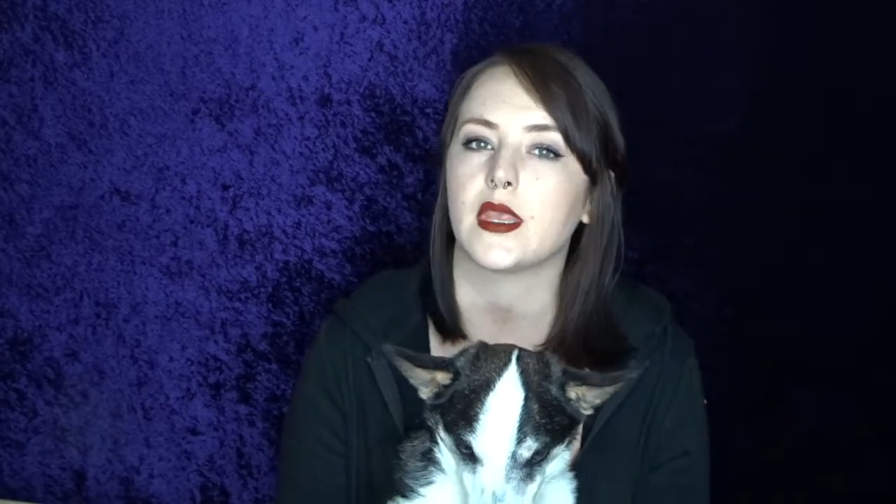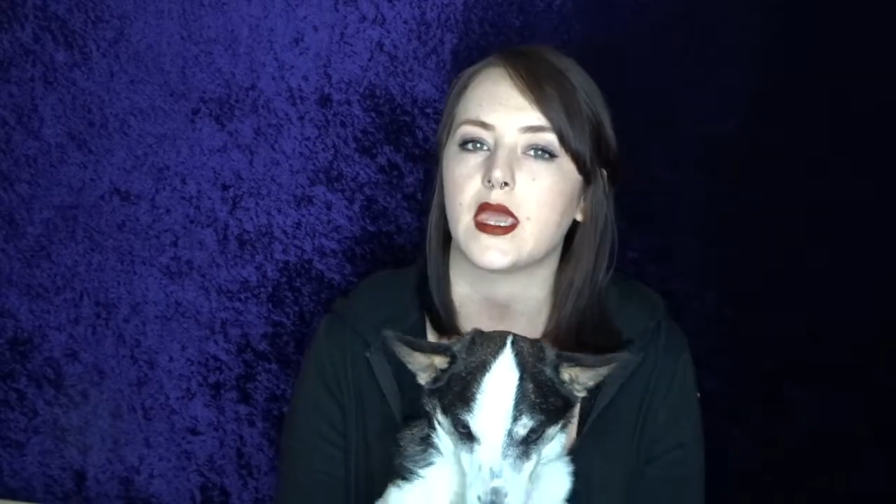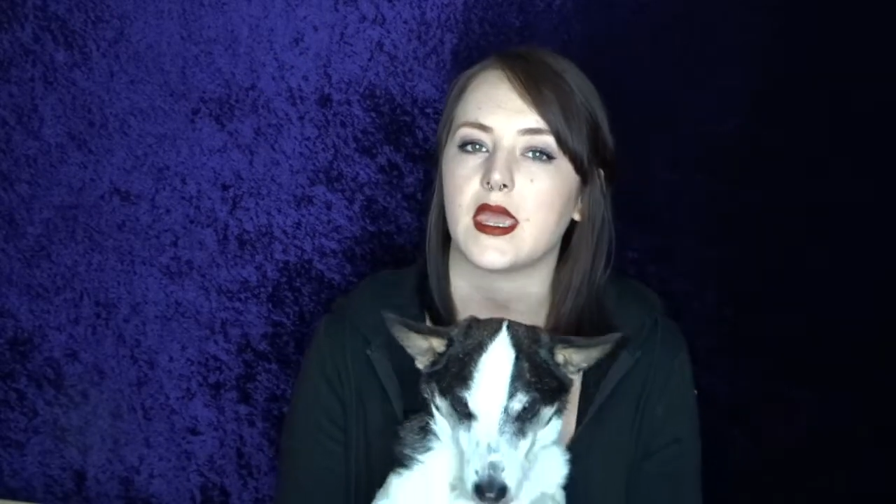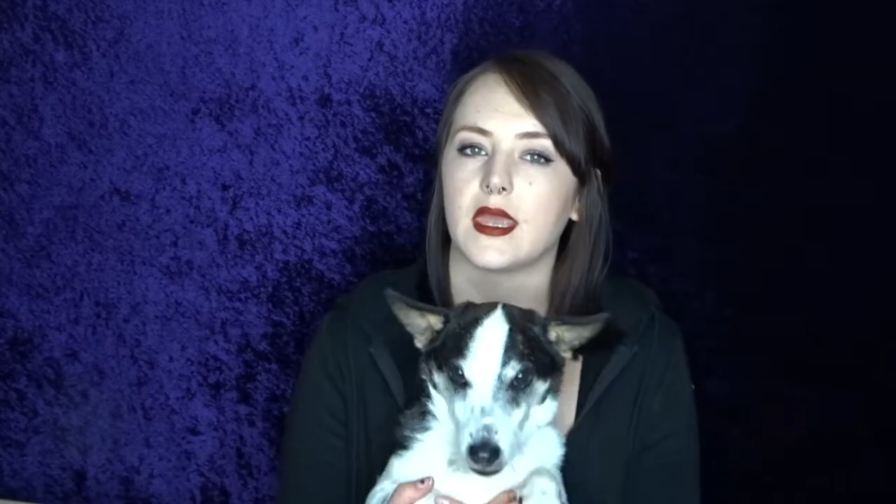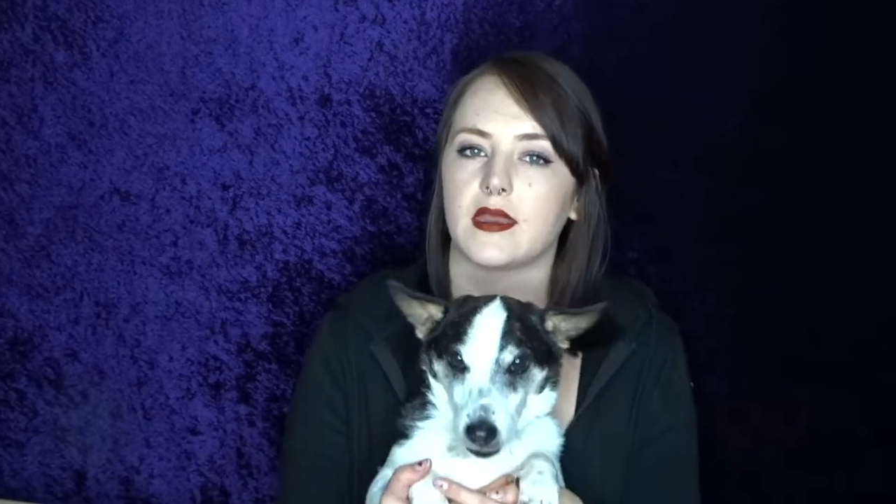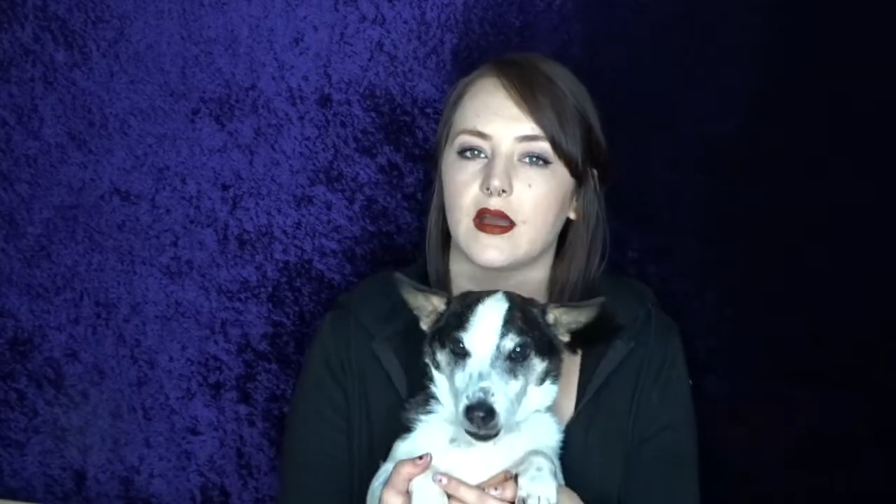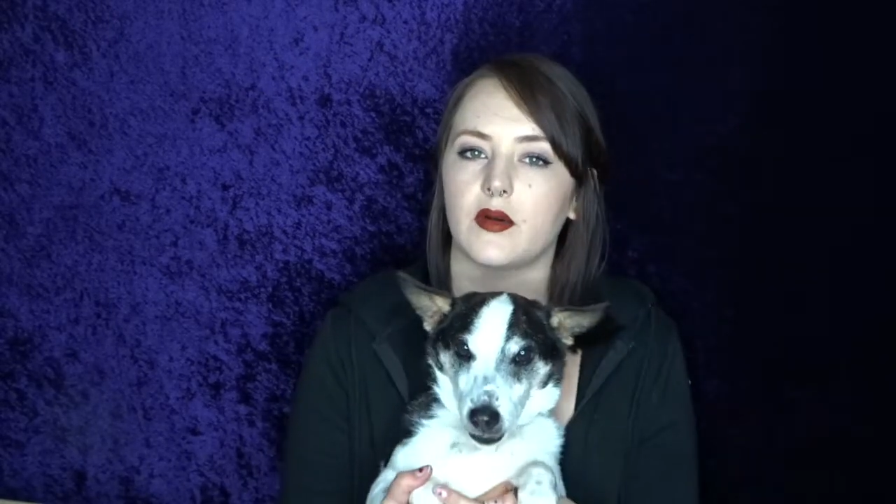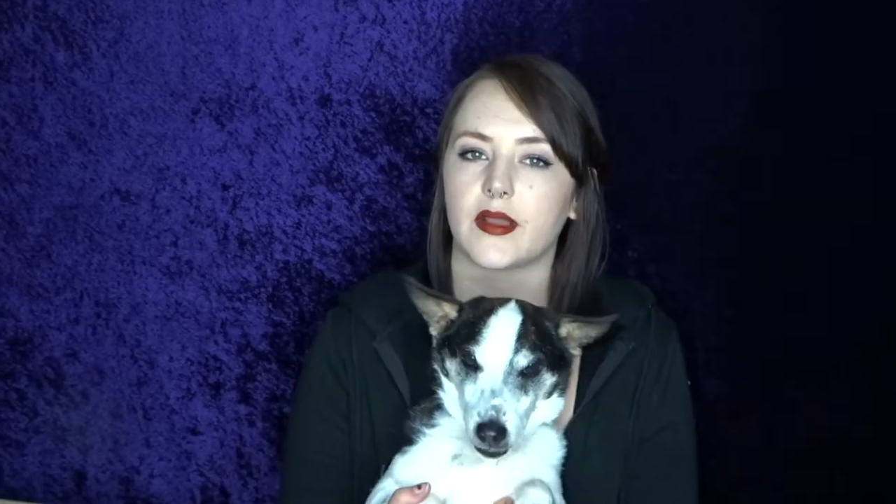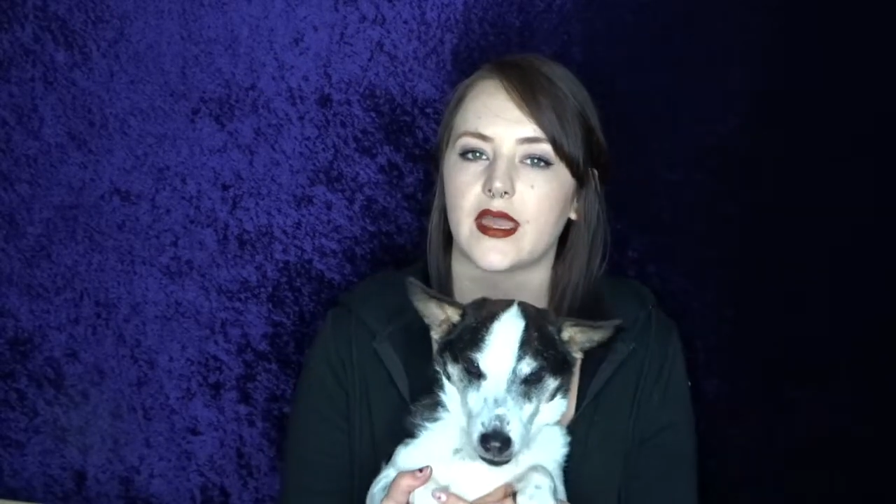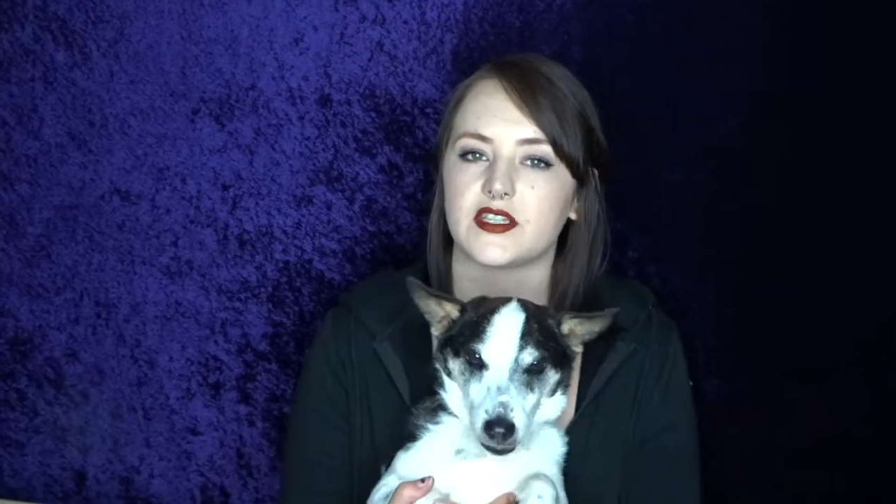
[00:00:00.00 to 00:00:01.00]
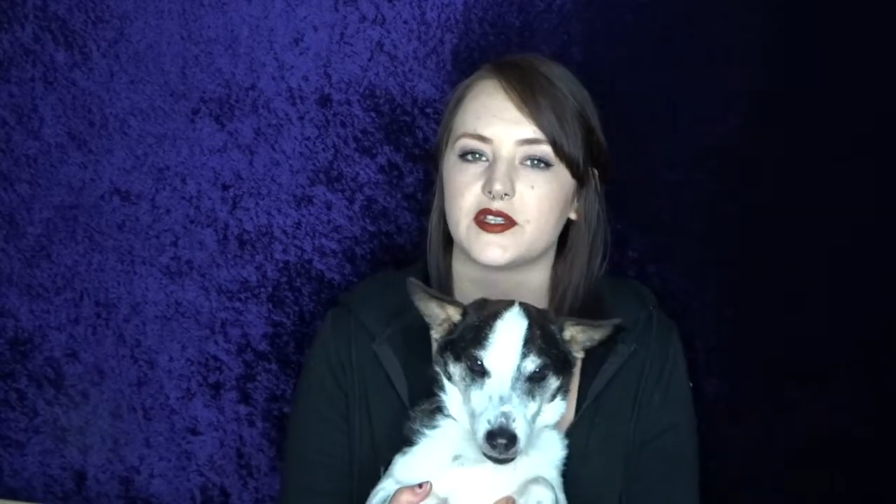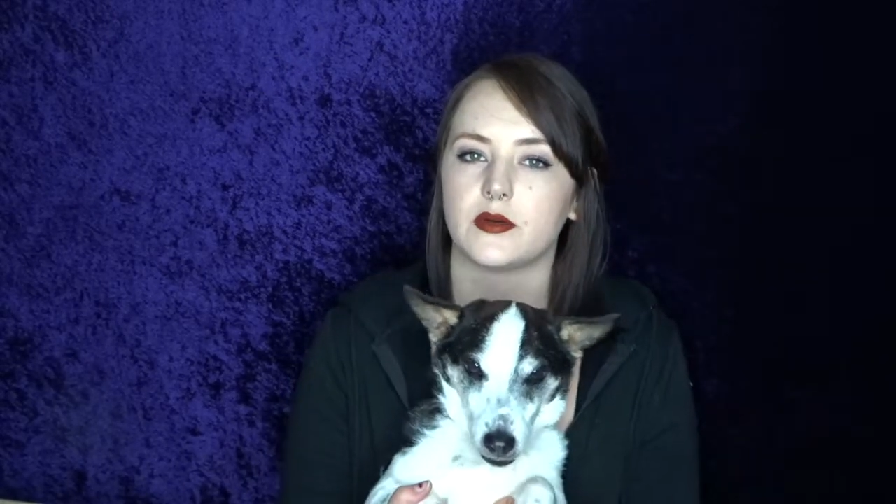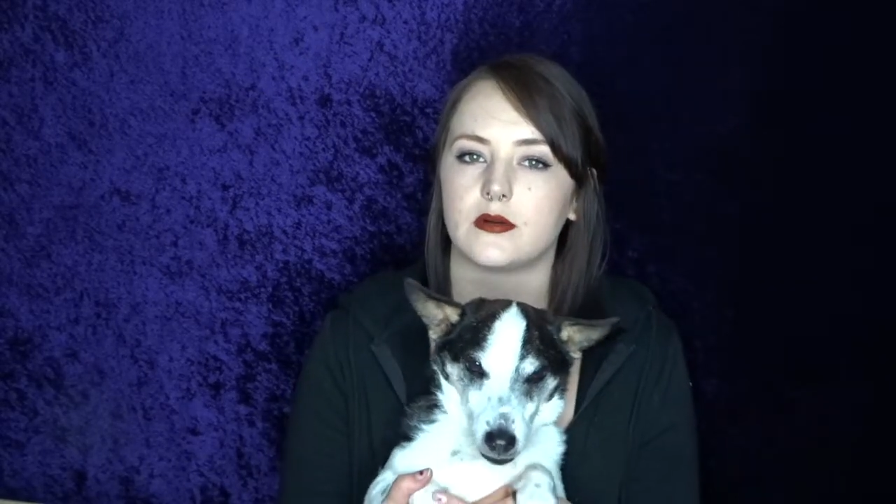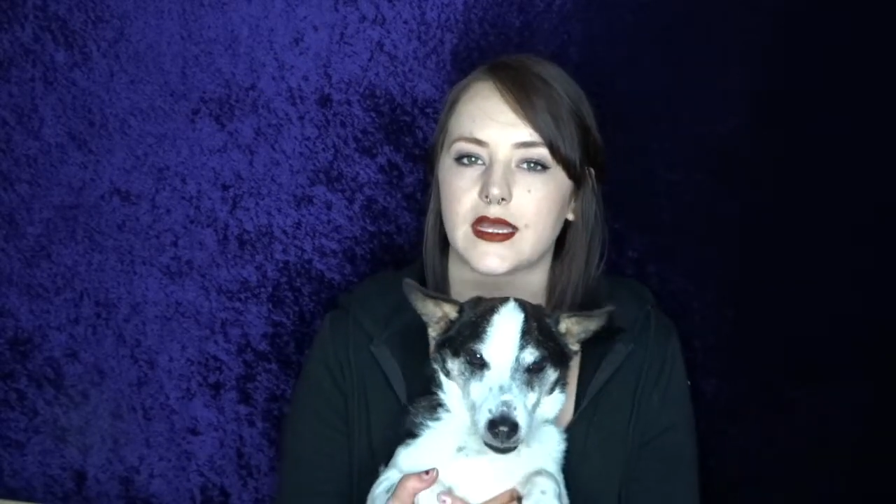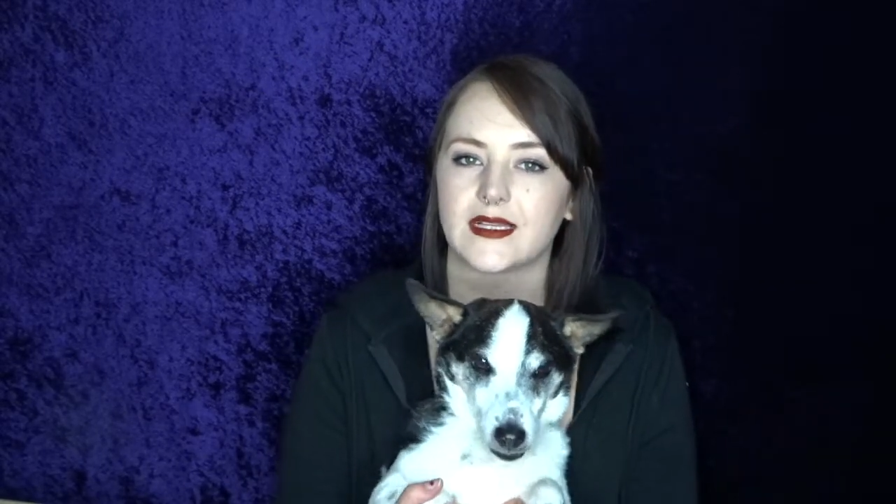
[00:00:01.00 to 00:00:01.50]
and I'll catch you
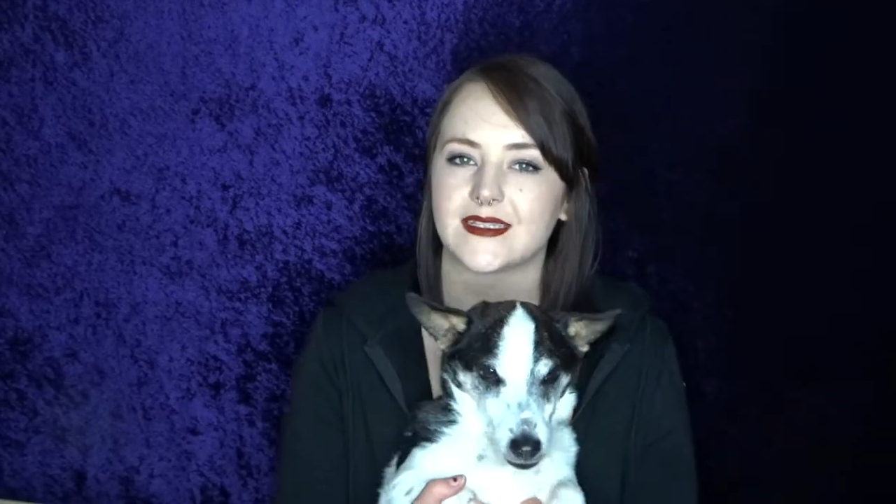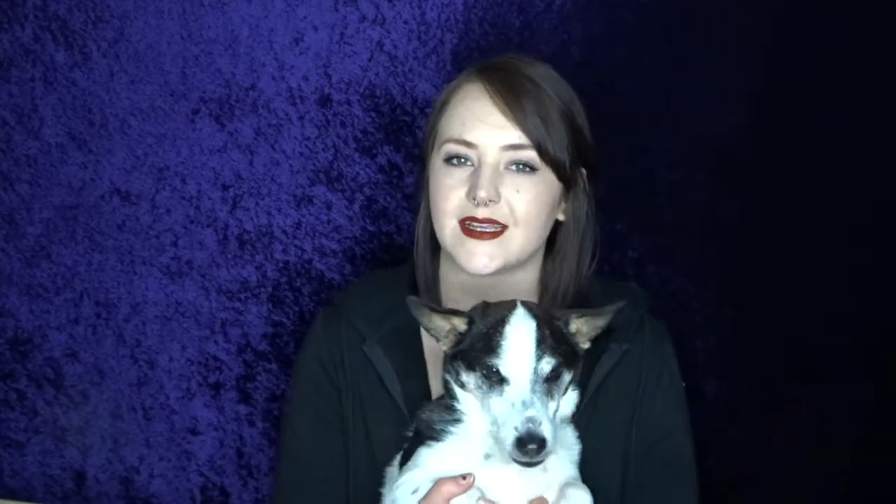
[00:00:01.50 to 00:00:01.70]
all next